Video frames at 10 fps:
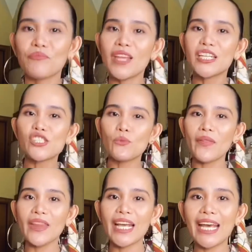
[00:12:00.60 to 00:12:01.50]
here's
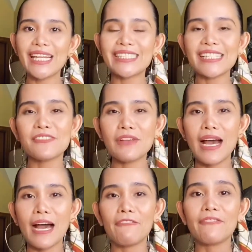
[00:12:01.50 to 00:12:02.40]
one thing I just
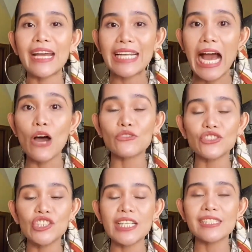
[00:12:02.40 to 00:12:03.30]
find
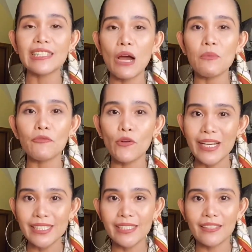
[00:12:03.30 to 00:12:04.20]
out just now before
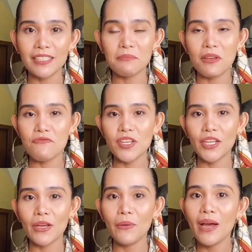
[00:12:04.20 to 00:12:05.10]
I started my
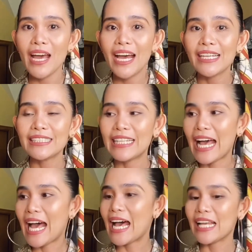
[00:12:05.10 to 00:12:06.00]
video,
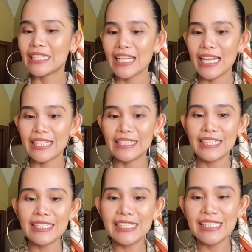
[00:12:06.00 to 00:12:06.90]
that
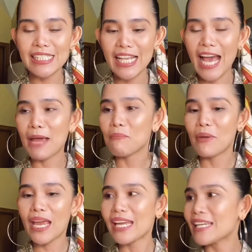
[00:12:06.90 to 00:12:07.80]
this I
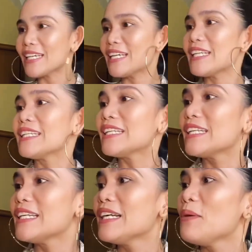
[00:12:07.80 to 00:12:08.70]
pay it,
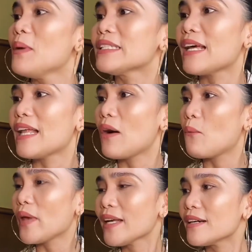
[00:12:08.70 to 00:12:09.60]
what's that, a
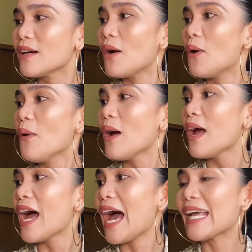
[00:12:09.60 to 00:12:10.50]
week ago.
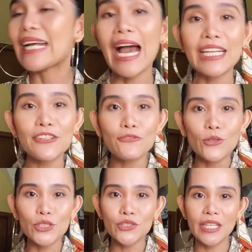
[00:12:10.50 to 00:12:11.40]
I got it
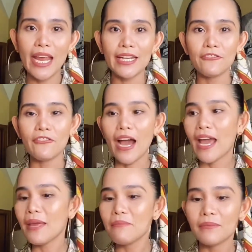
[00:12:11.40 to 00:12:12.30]
for
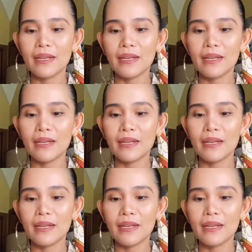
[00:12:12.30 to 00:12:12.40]
$3.85.